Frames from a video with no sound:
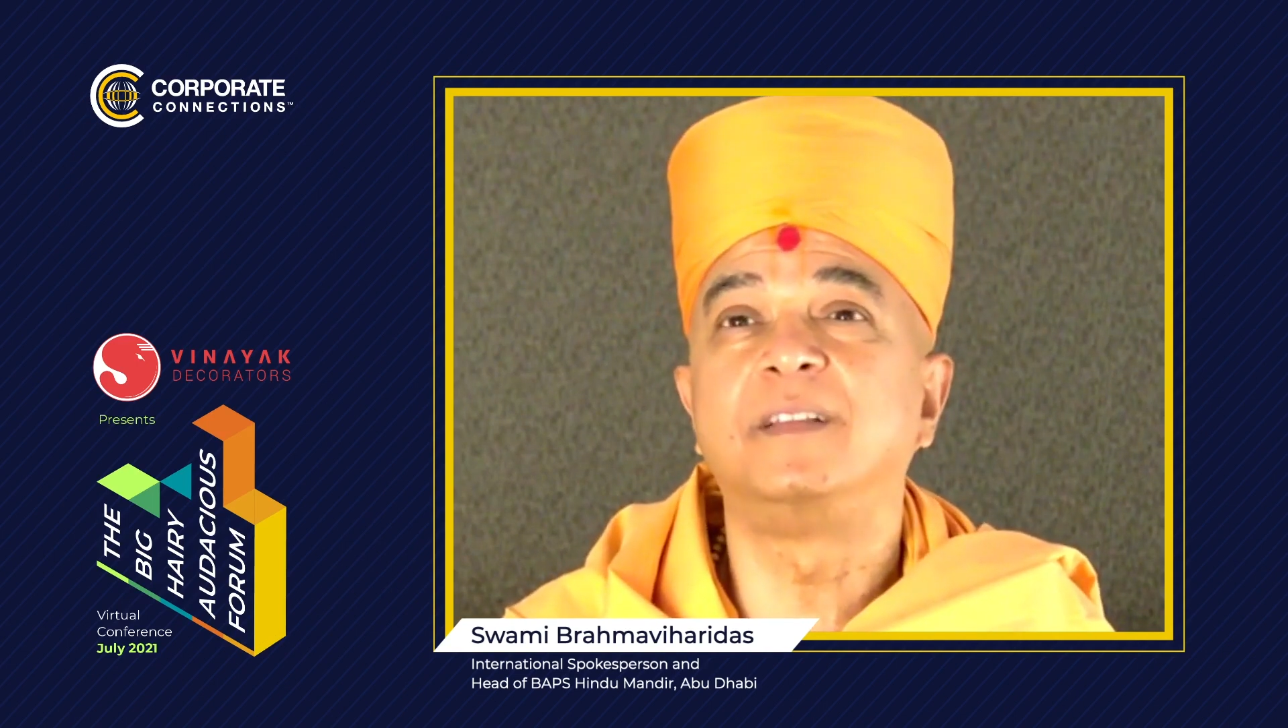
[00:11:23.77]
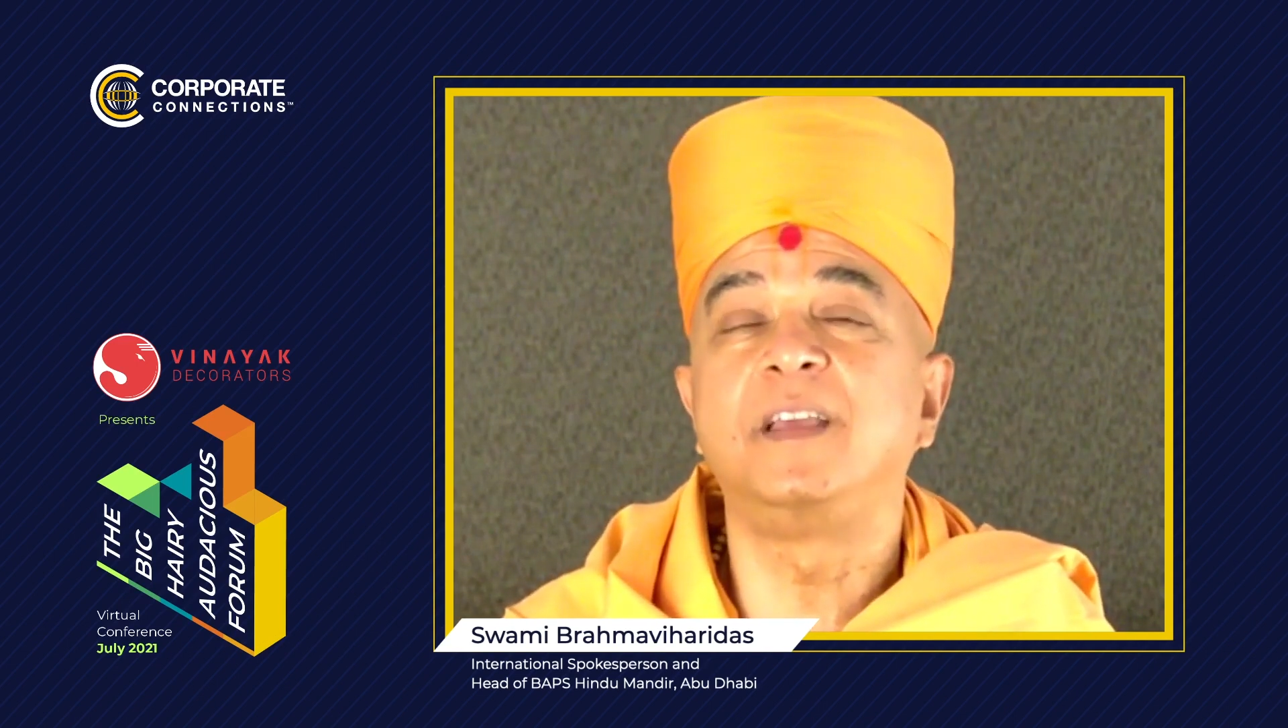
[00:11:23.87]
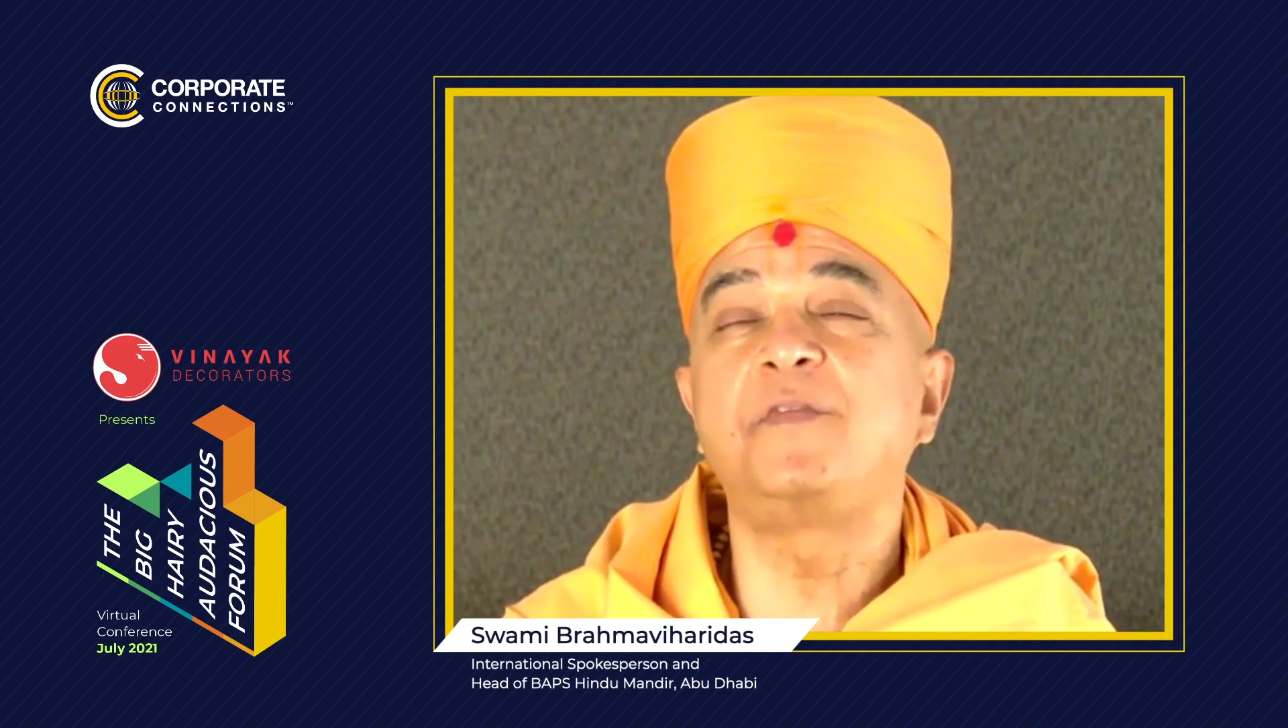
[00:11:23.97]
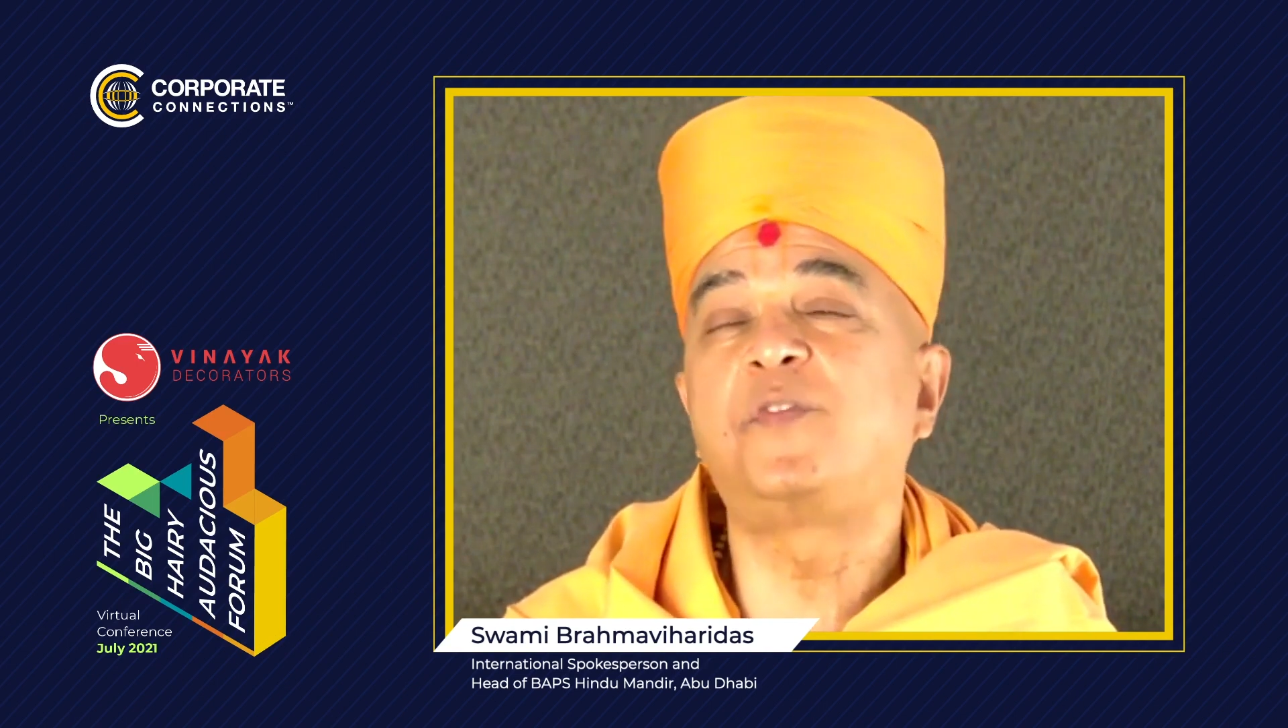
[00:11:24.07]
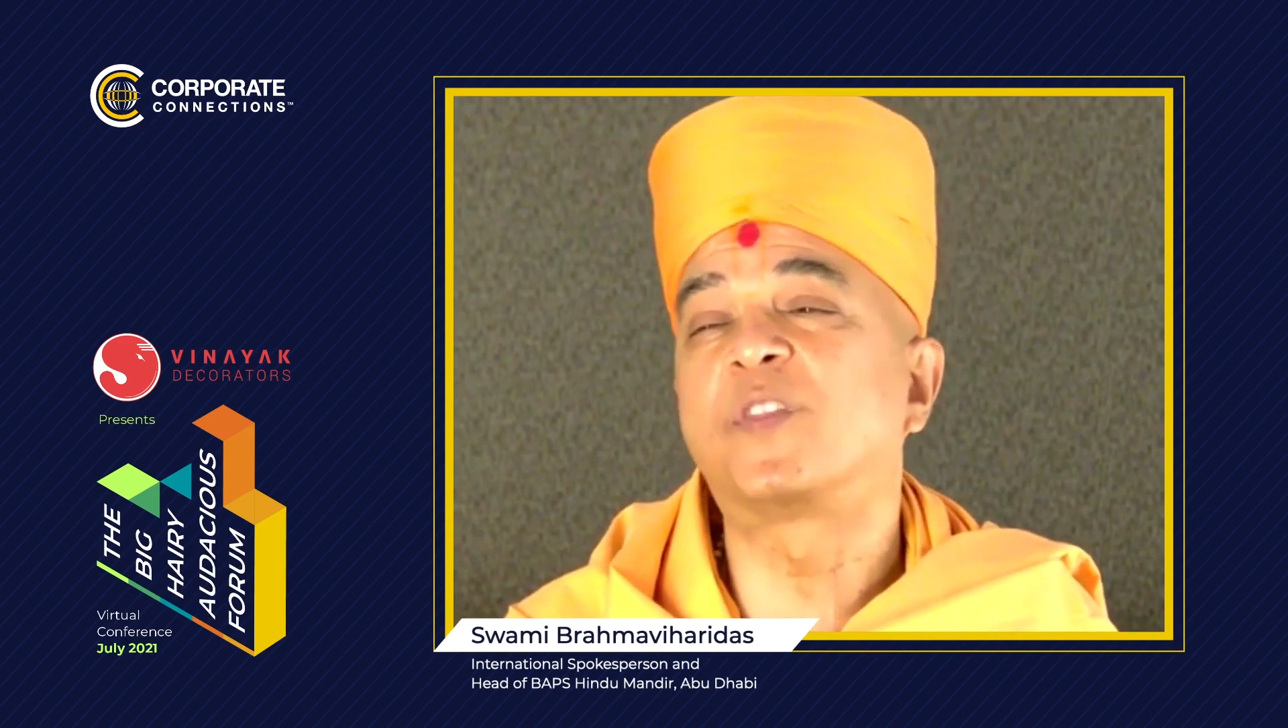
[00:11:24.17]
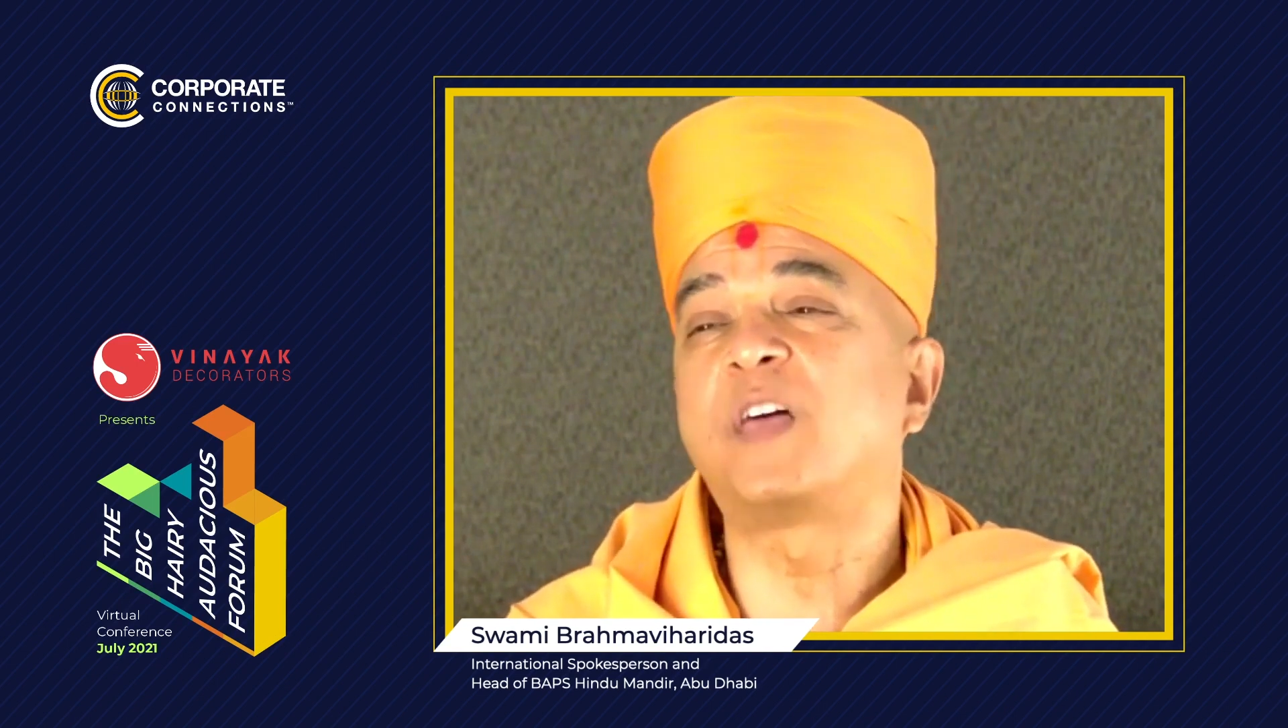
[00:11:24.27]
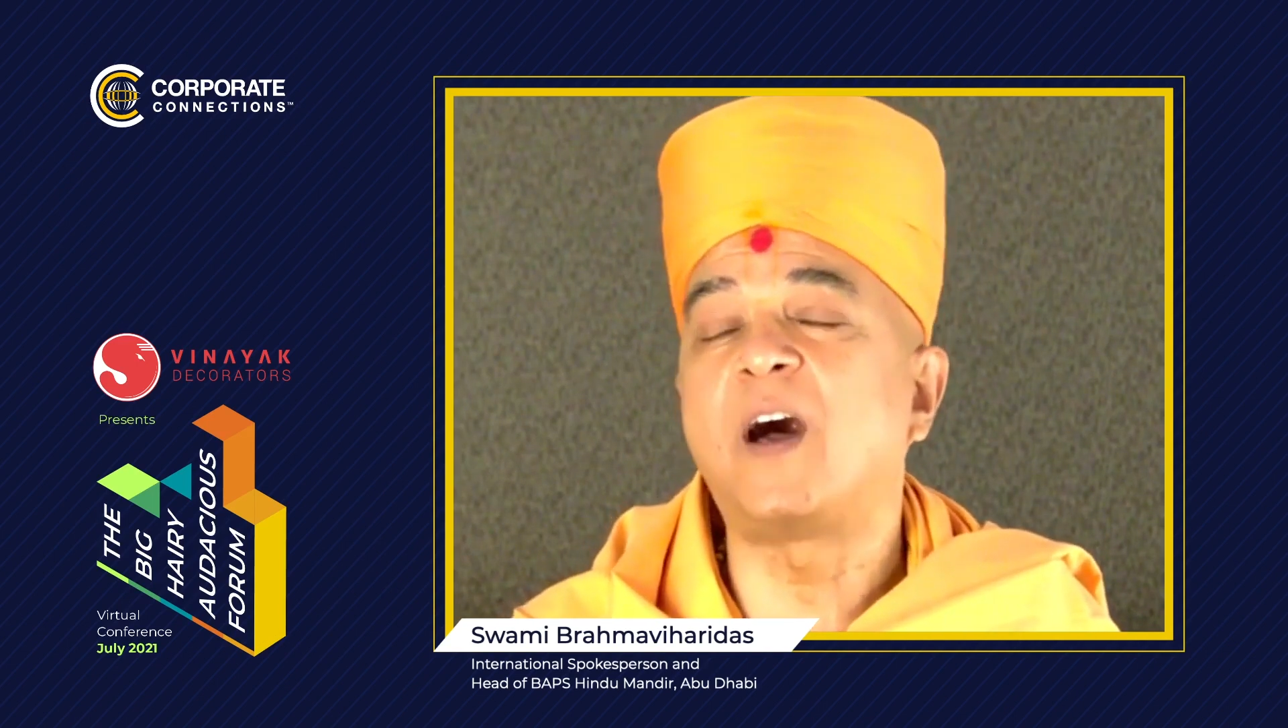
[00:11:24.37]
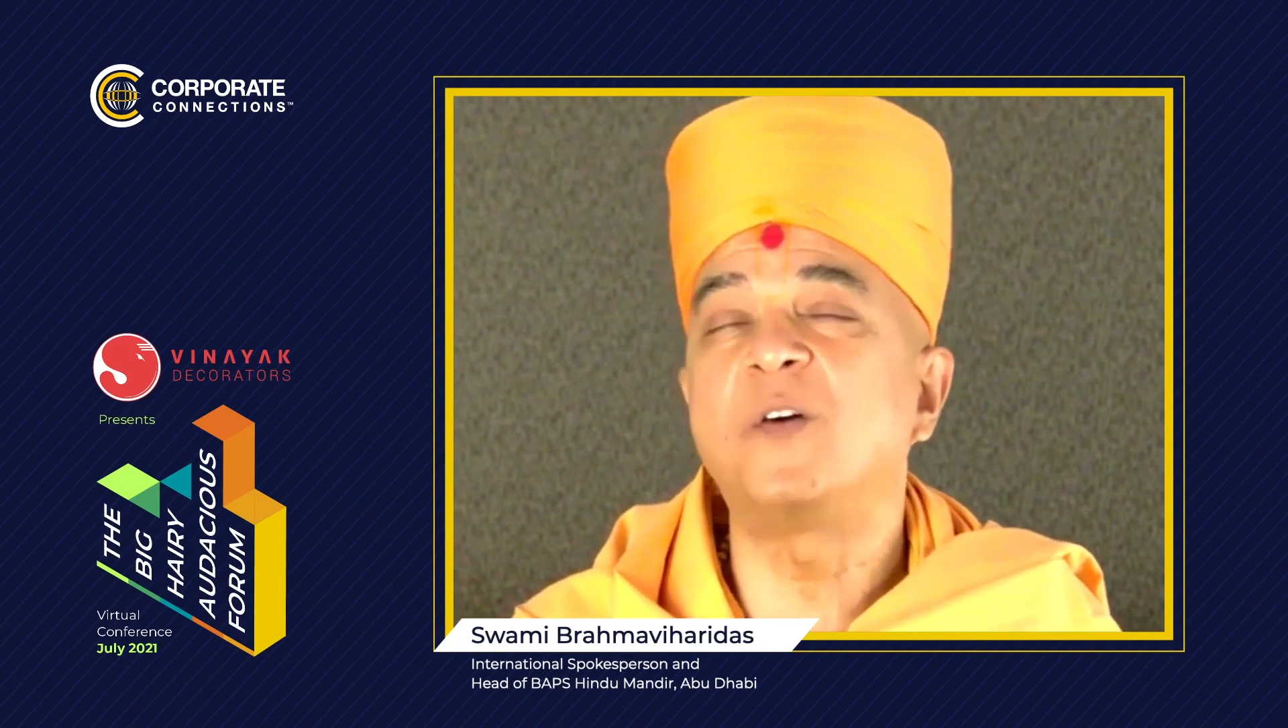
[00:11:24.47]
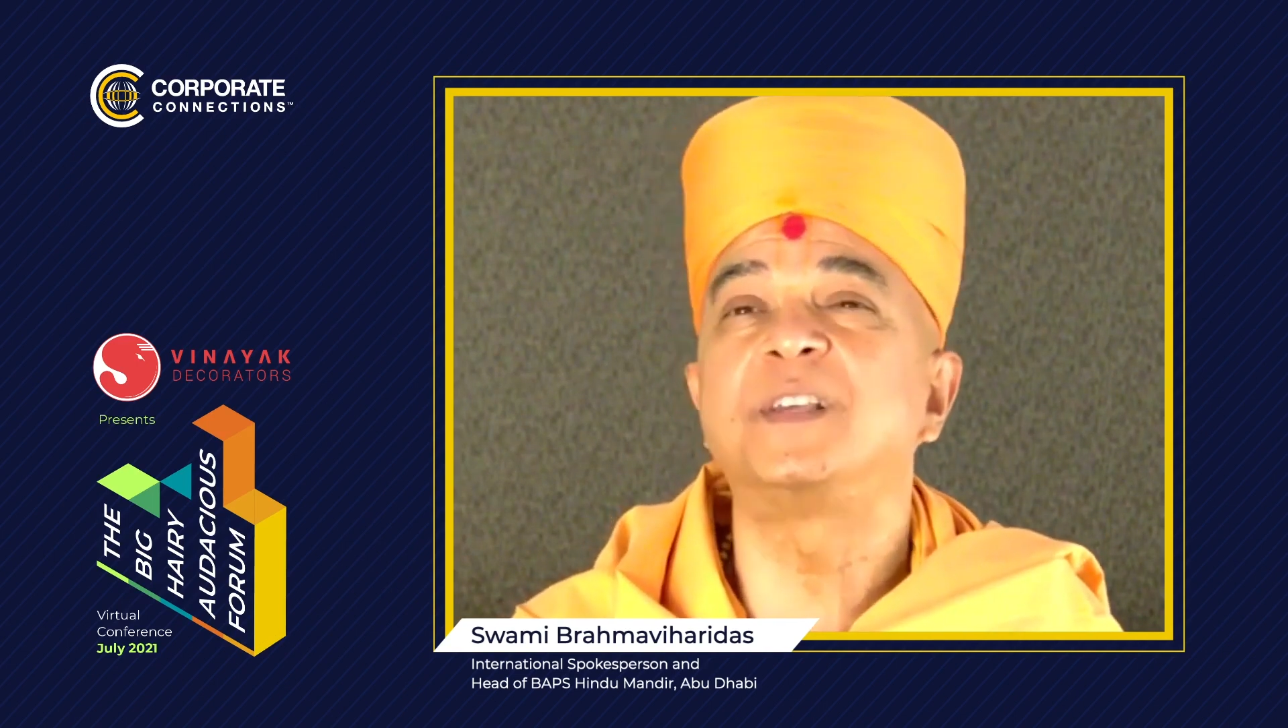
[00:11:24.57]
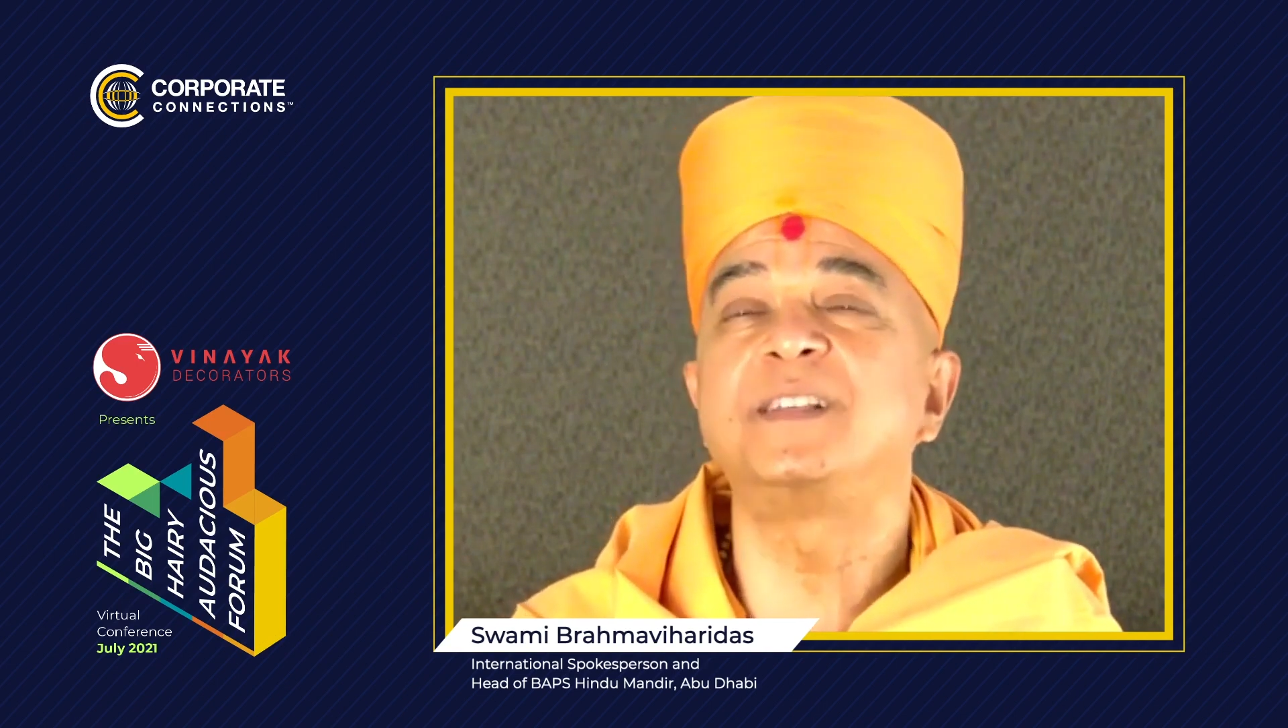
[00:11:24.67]
if for
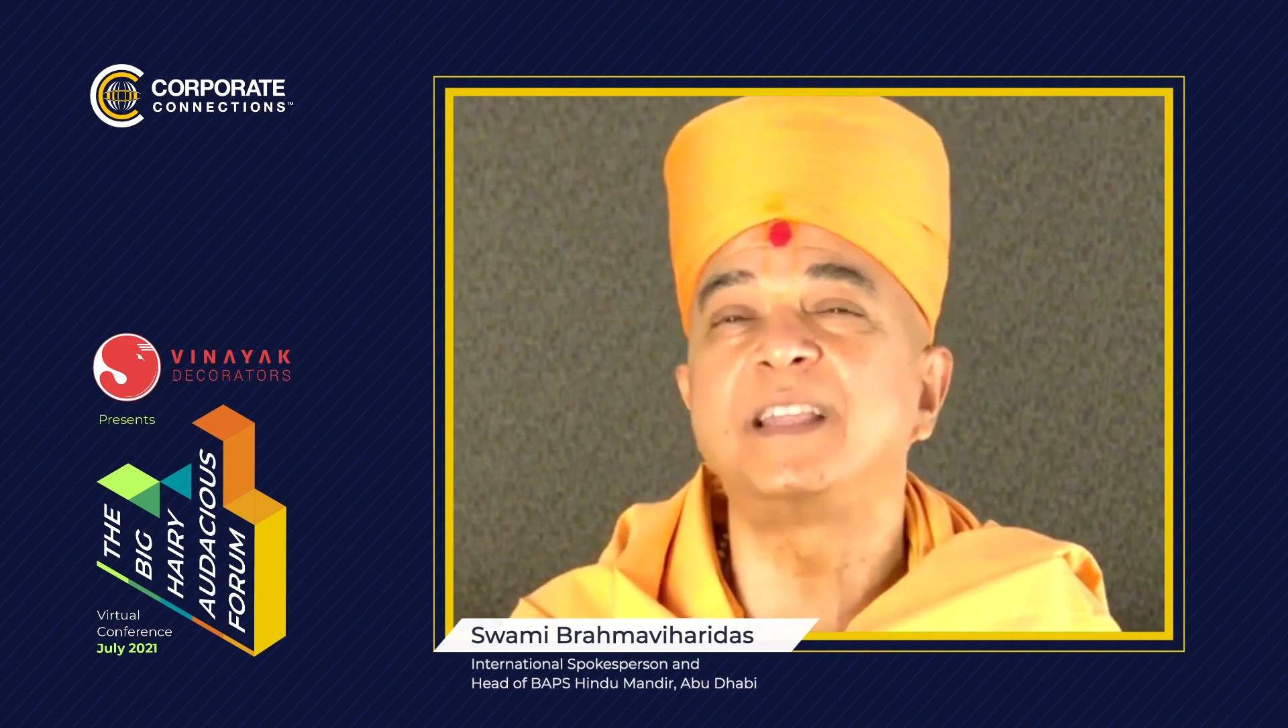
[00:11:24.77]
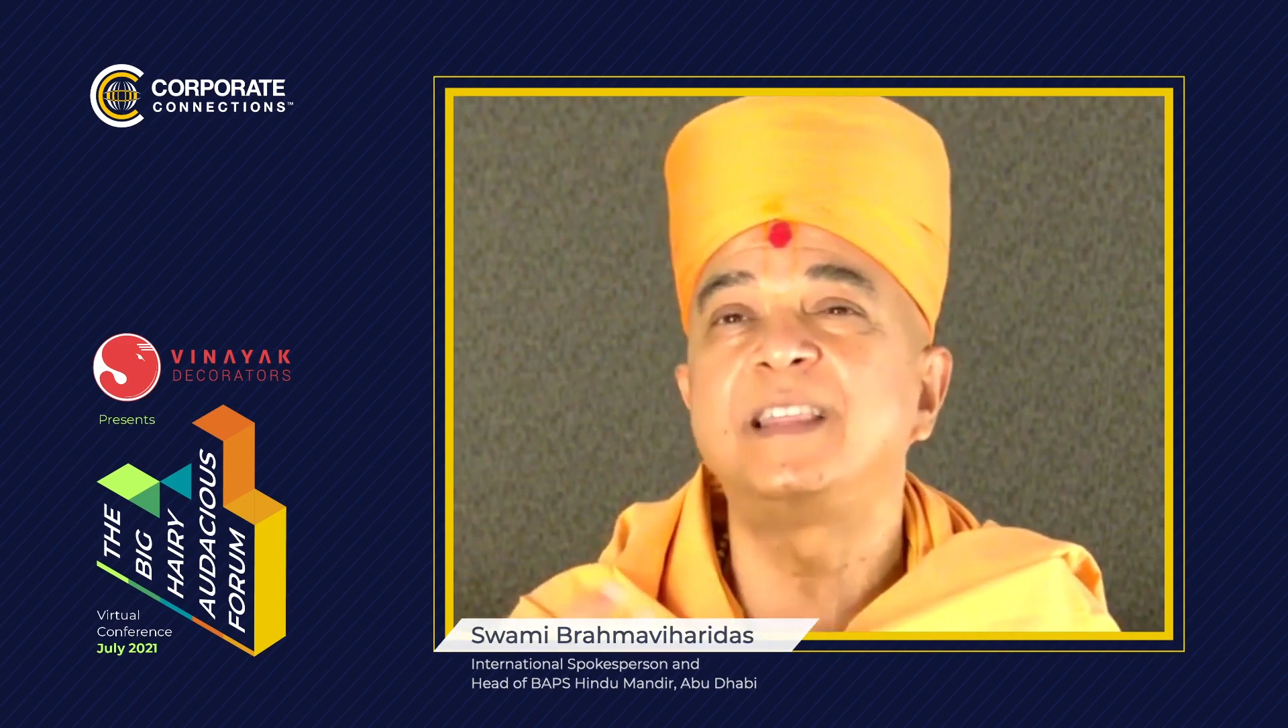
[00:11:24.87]
thousands